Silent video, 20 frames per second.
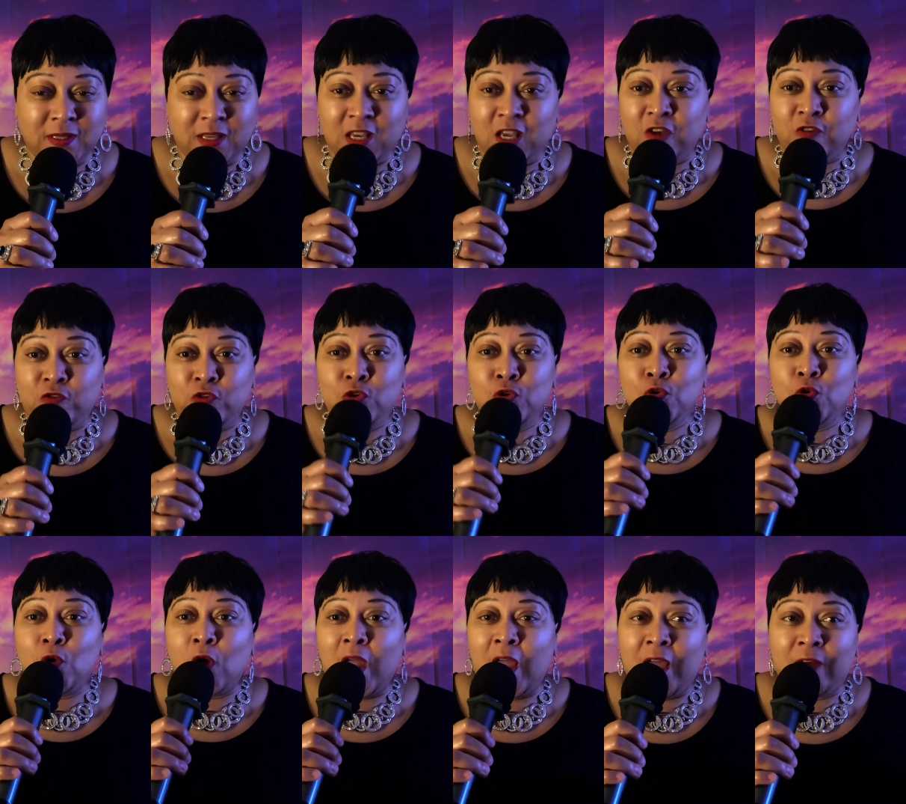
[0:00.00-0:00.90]
if
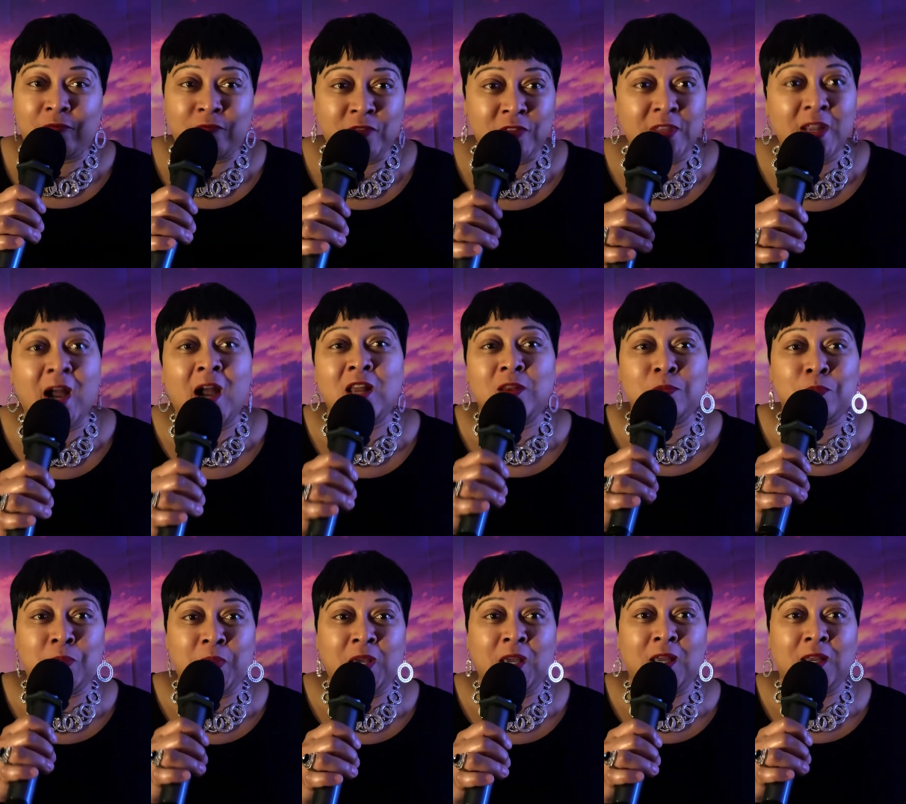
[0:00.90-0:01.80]
you have
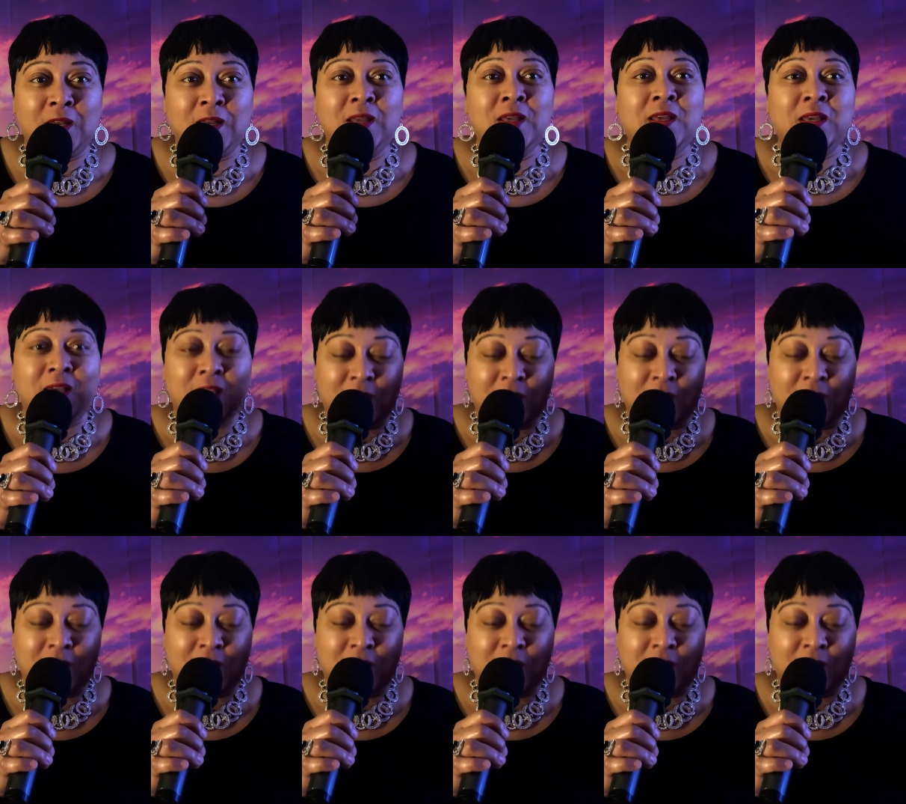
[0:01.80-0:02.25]
not been